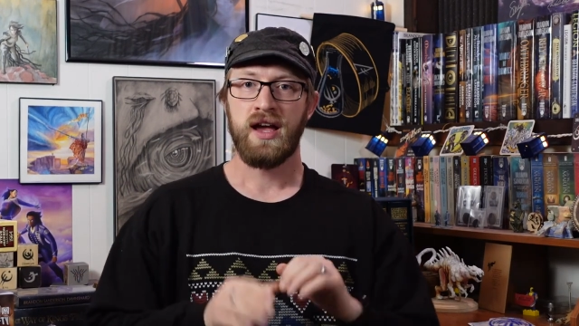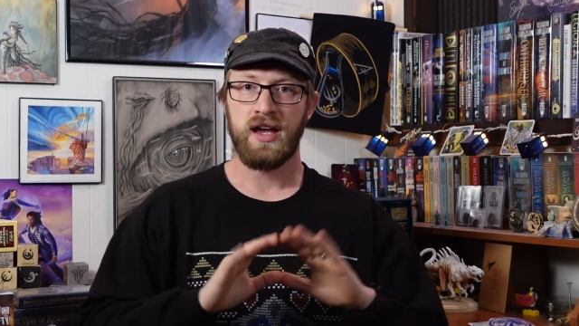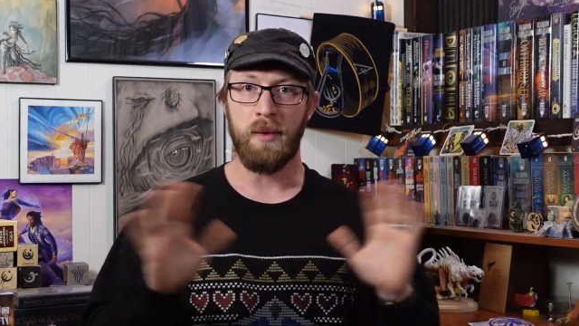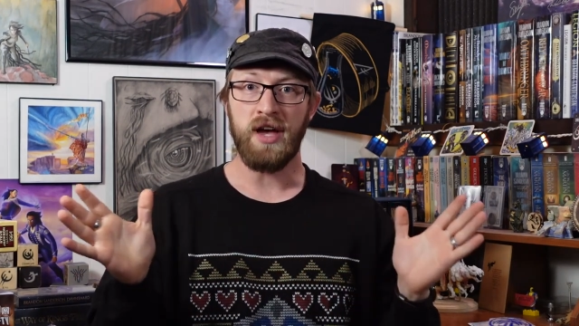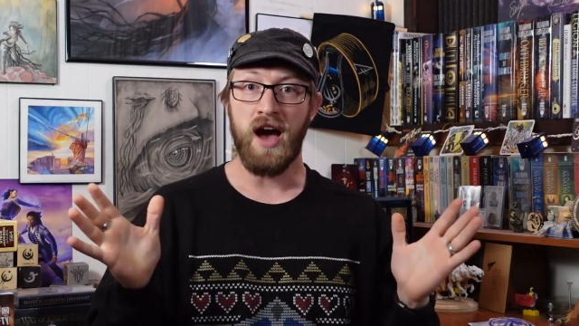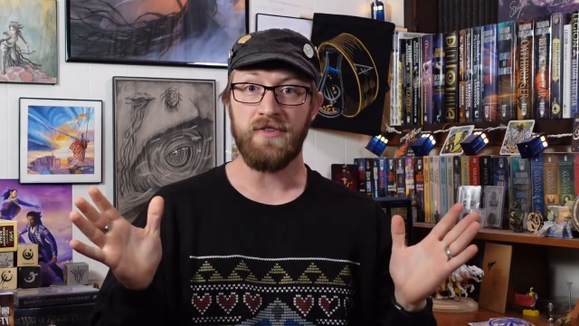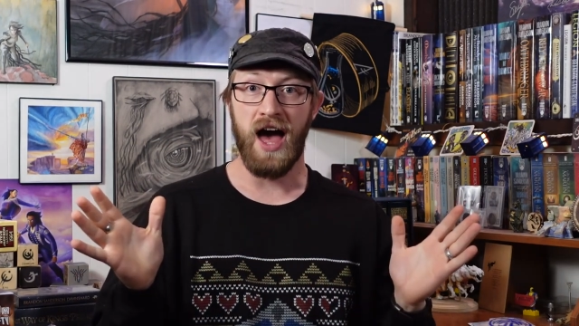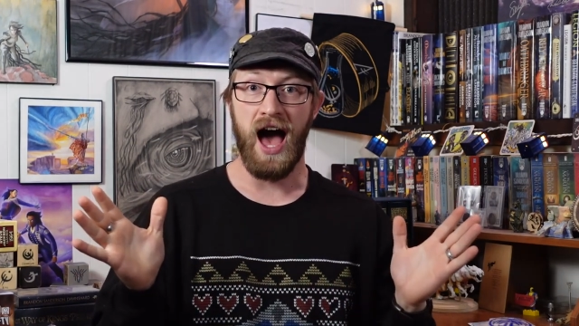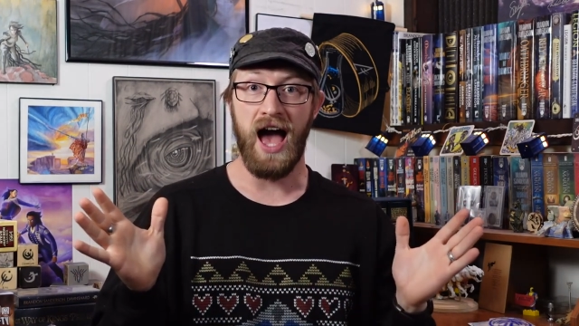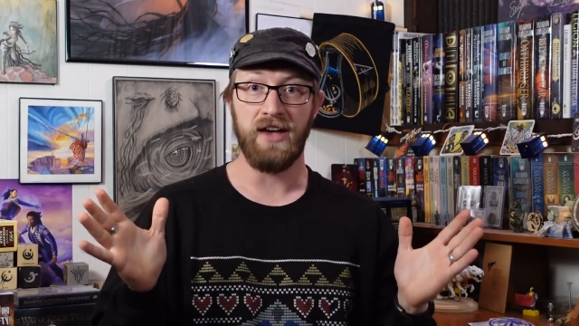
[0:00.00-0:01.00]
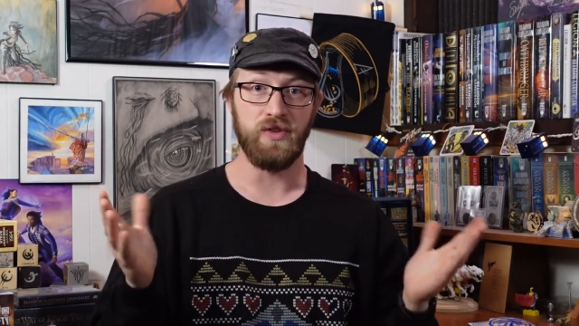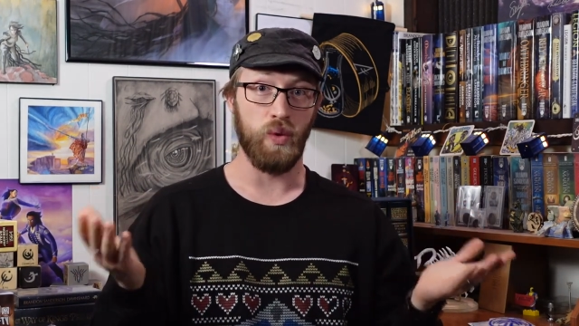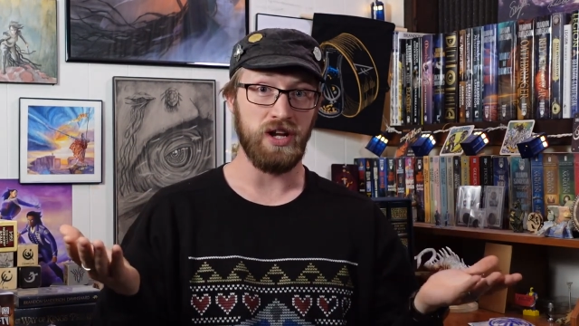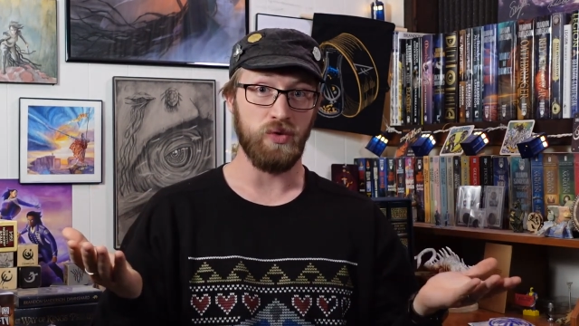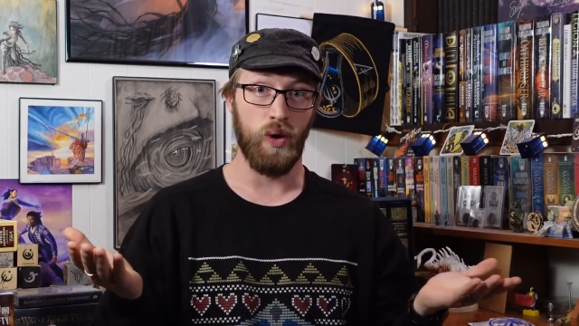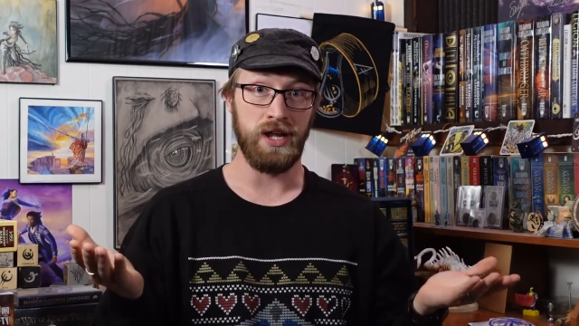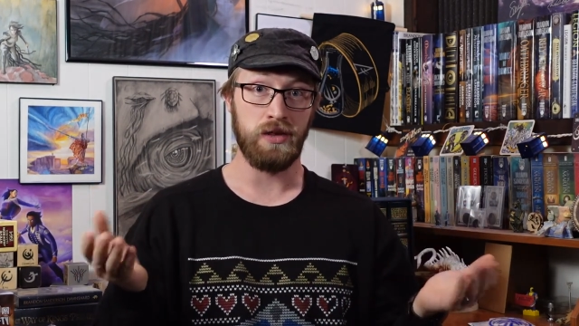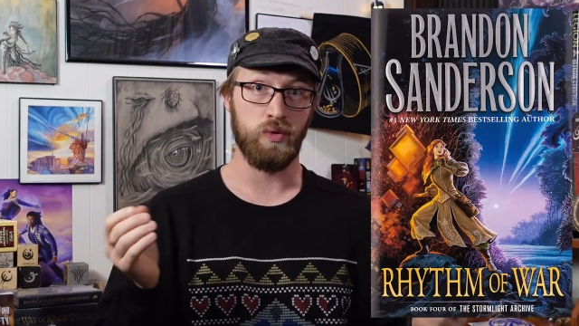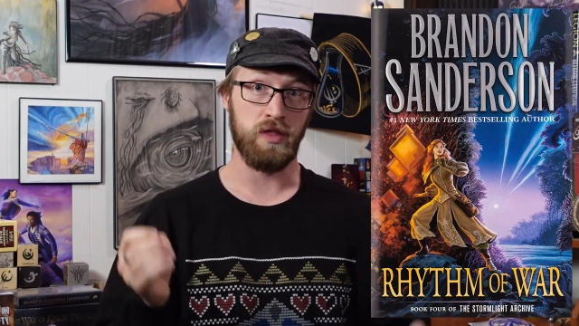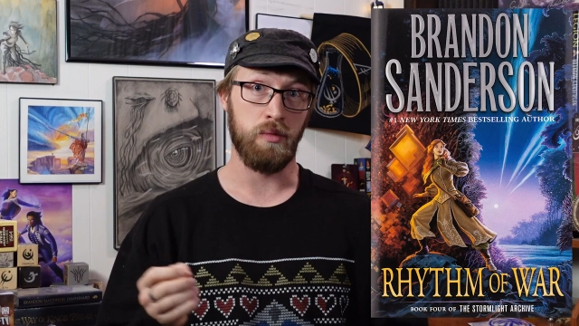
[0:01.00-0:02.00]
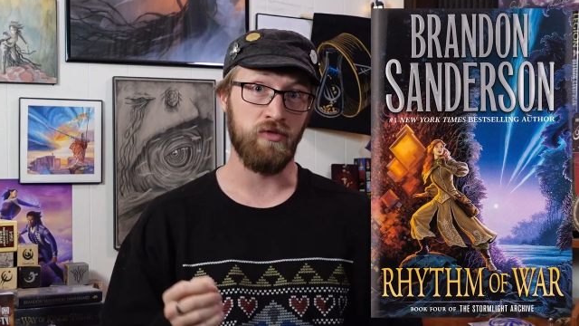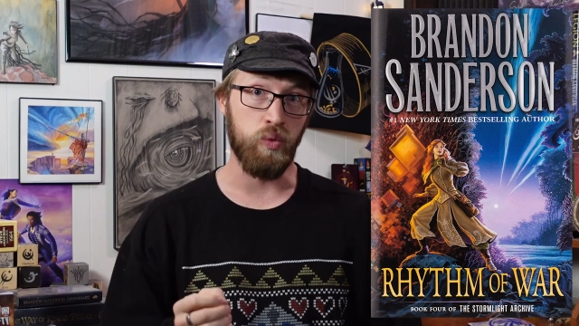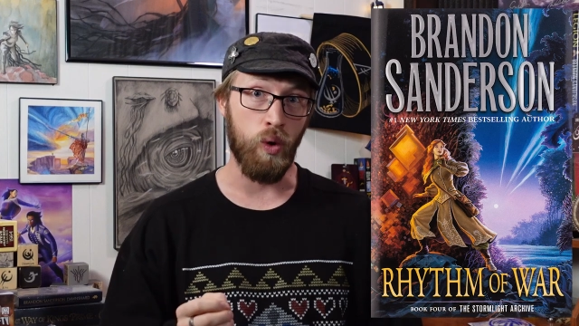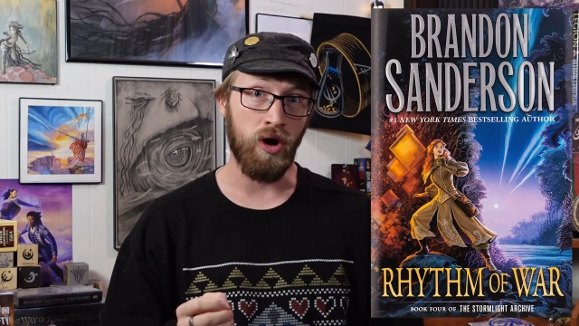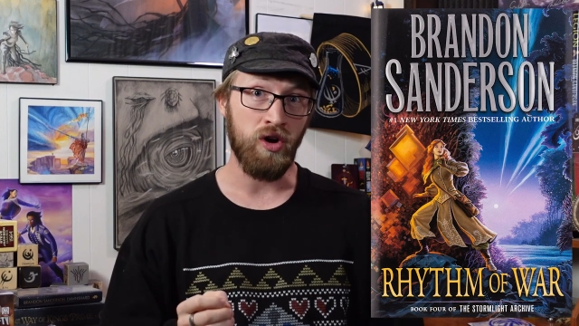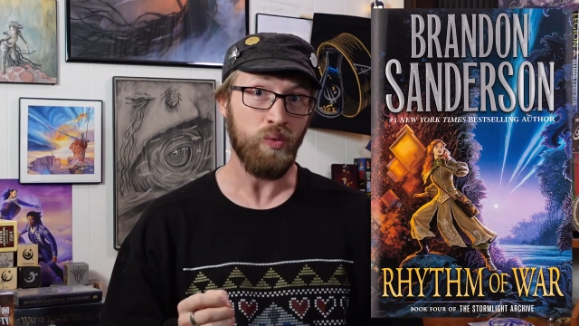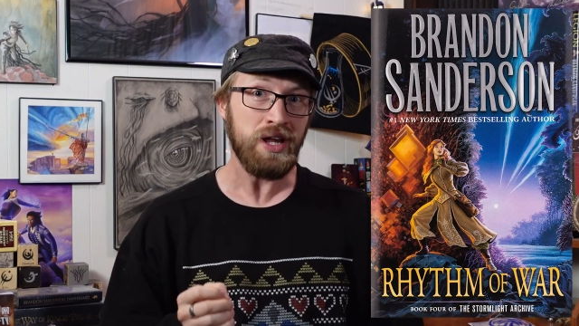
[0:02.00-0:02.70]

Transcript: Coming off the high of 2020's Rhythm of War,